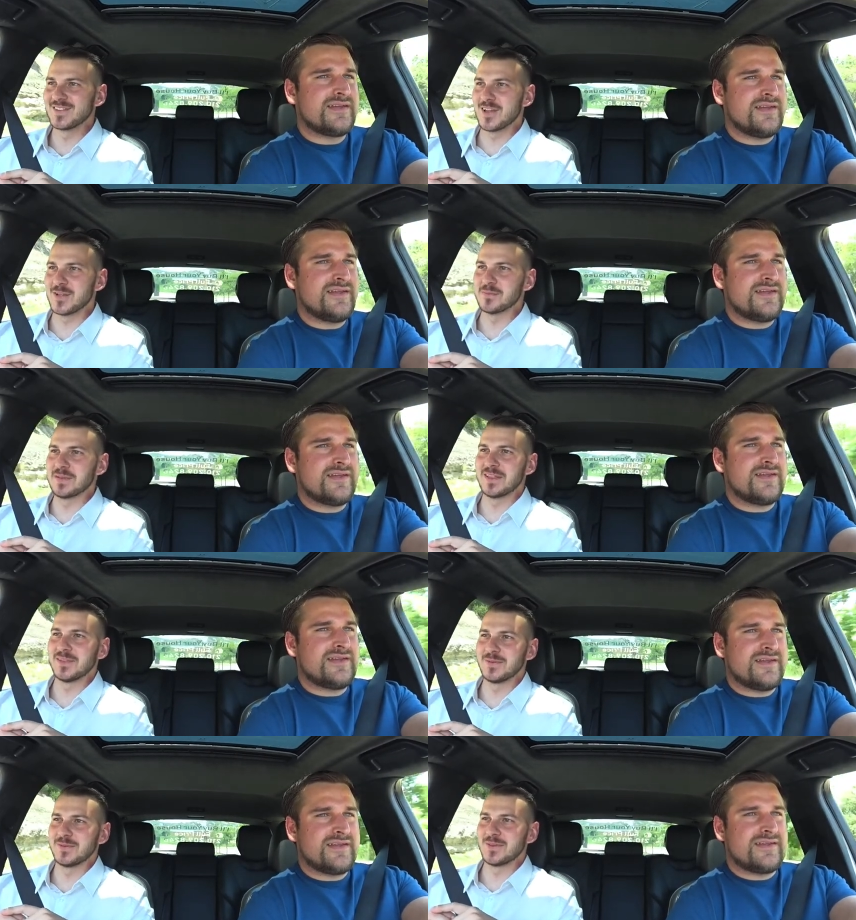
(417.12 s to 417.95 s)
Speaker 1: which I don't
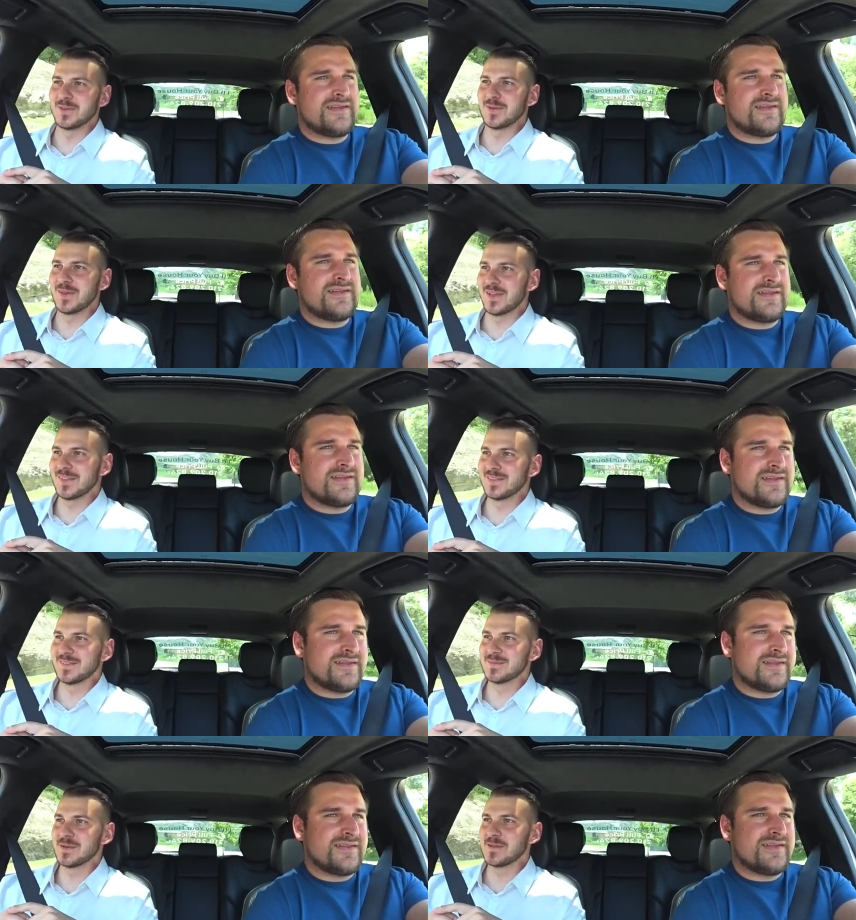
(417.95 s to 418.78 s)
plan to do so yet.
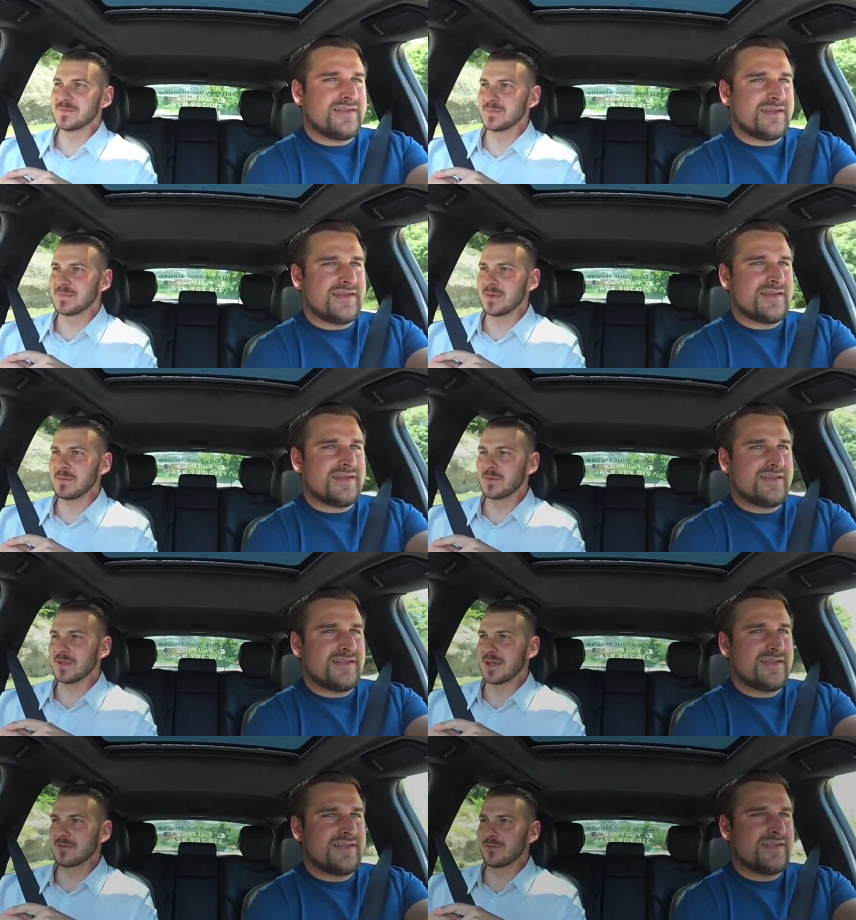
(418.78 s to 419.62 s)
Yeah. Maybe when
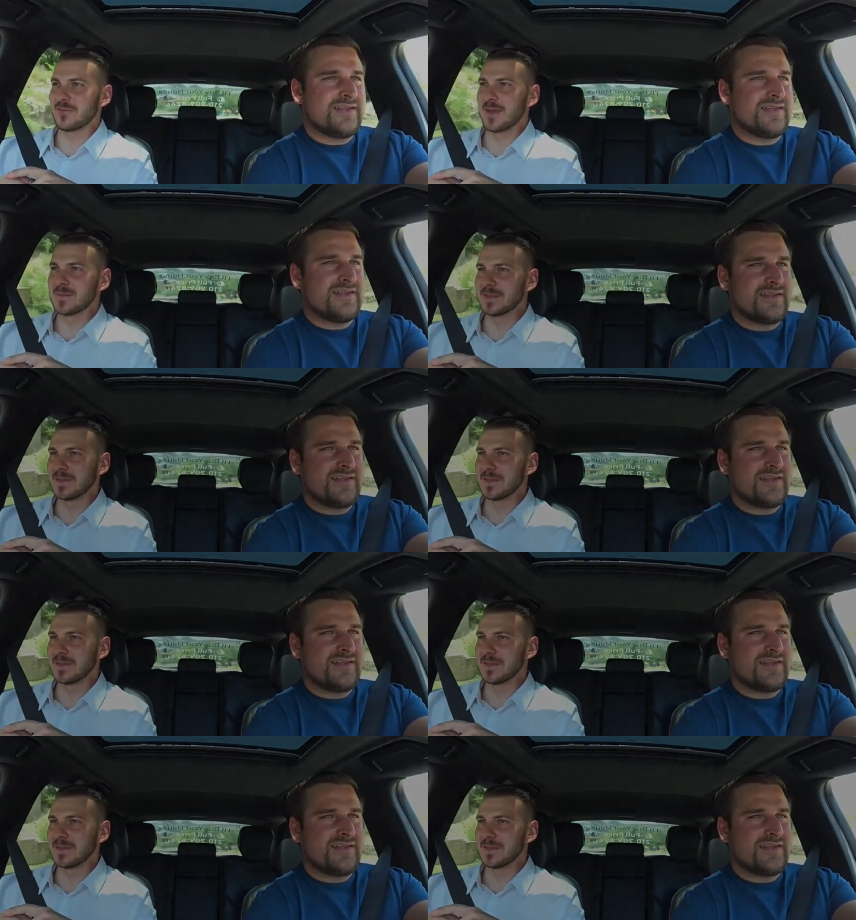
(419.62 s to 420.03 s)
I have a family.